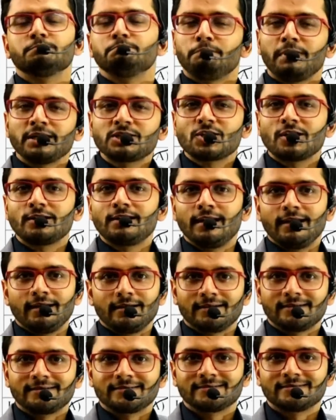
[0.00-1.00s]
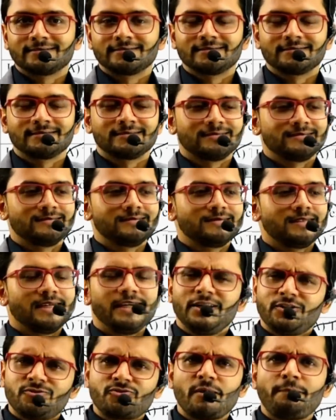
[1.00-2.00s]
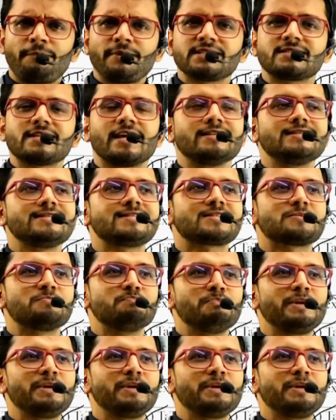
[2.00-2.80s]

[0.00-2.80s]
Budget Day. It represents